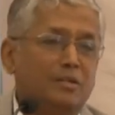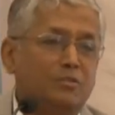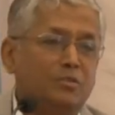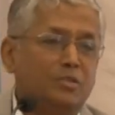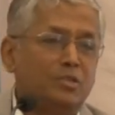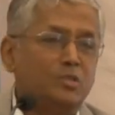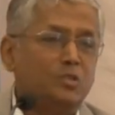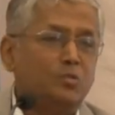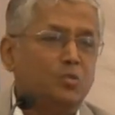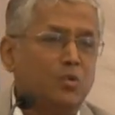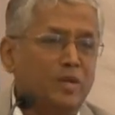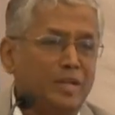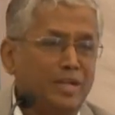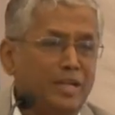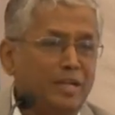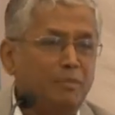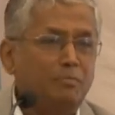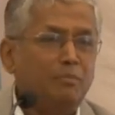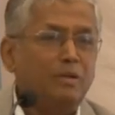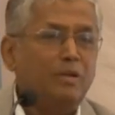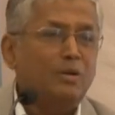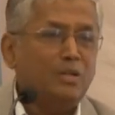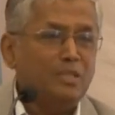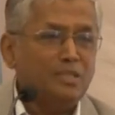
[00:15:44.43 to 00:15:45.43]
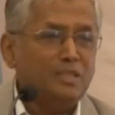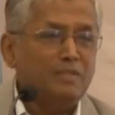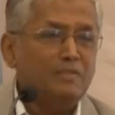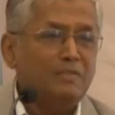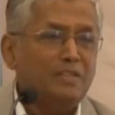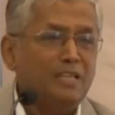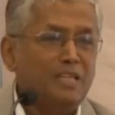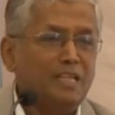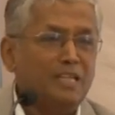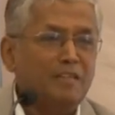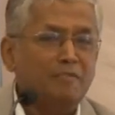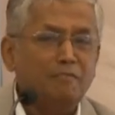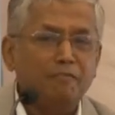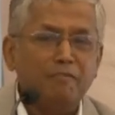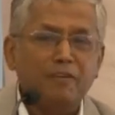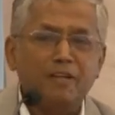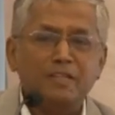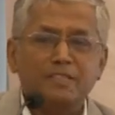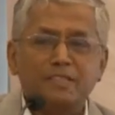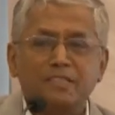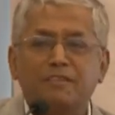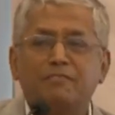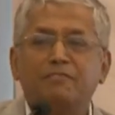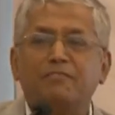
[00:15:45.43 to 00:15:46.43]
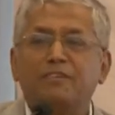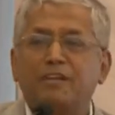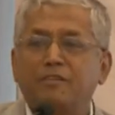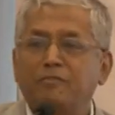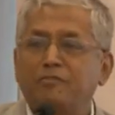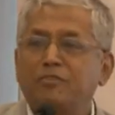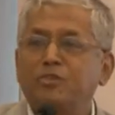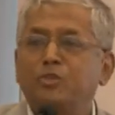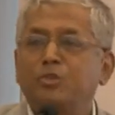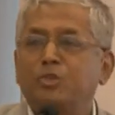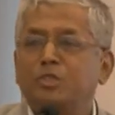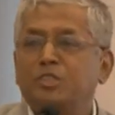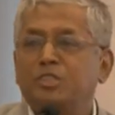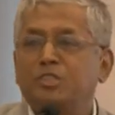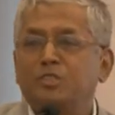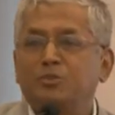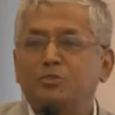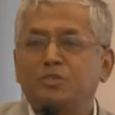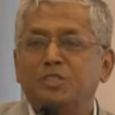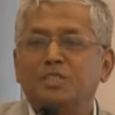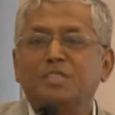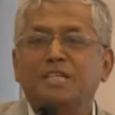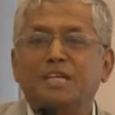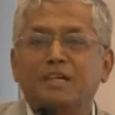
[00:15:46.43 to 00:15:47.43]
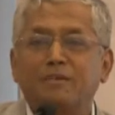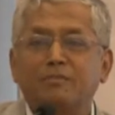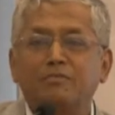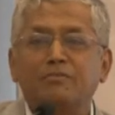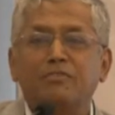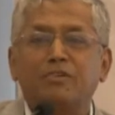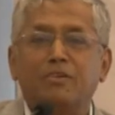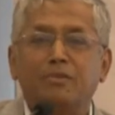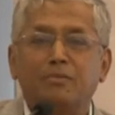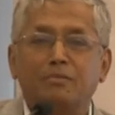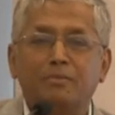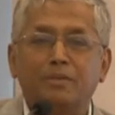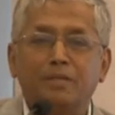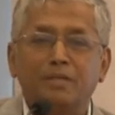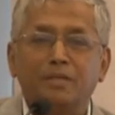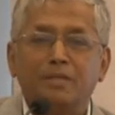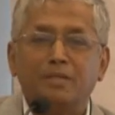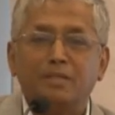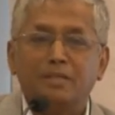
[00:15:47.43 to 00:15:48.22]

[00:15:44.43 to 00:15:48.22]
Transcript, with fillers: was worried because of the influx of refugees which came from